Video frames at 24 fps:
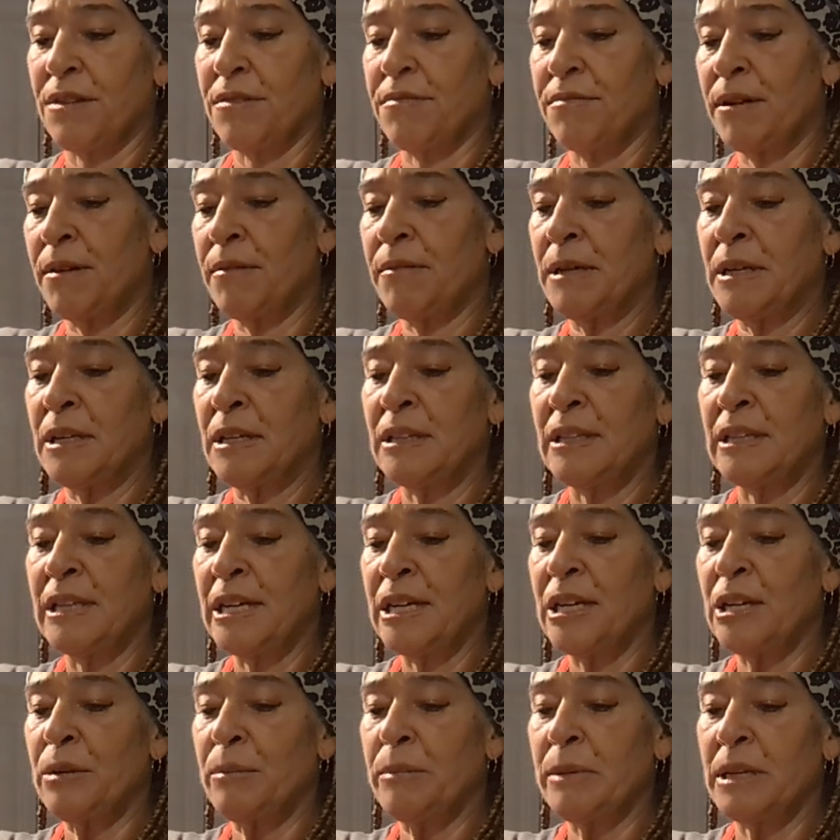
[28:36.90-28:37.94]
Throw in a
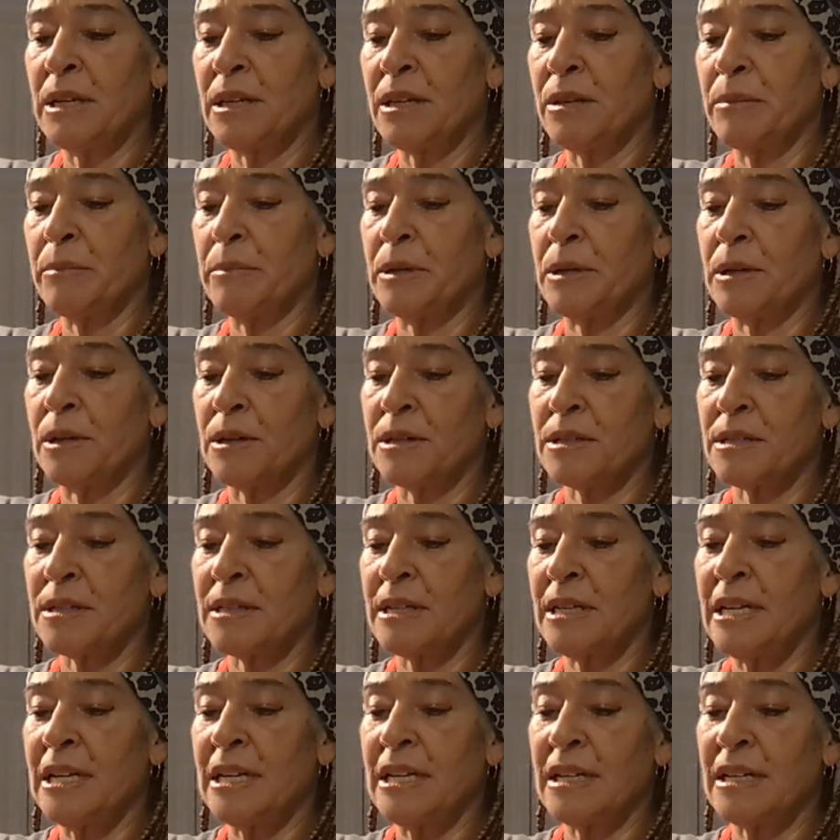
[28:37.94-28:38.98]
little bit of the
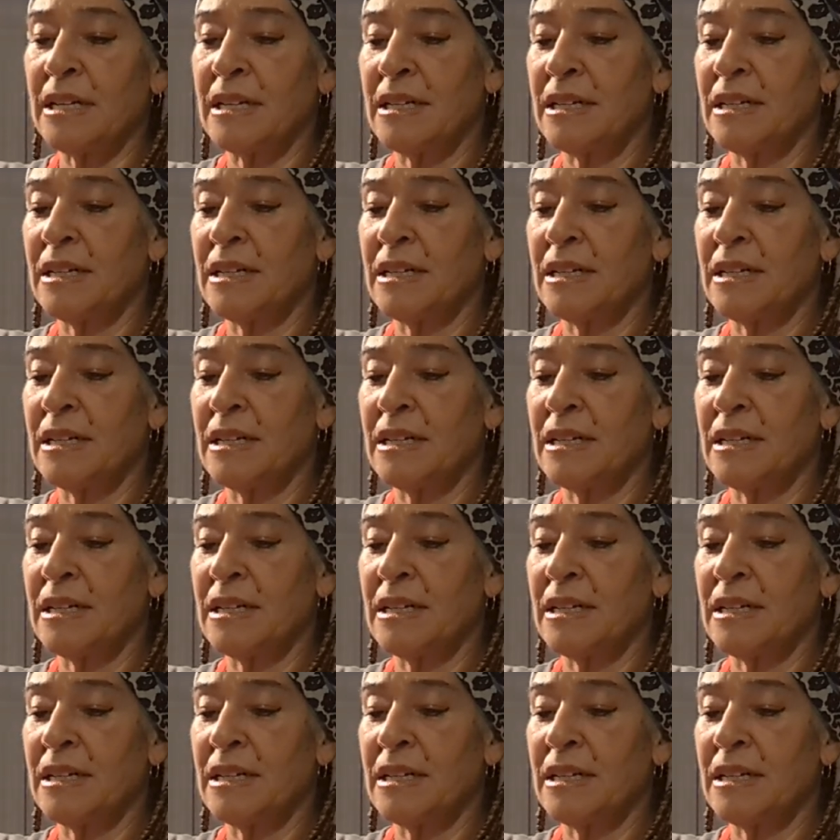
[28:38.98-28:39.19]
parsley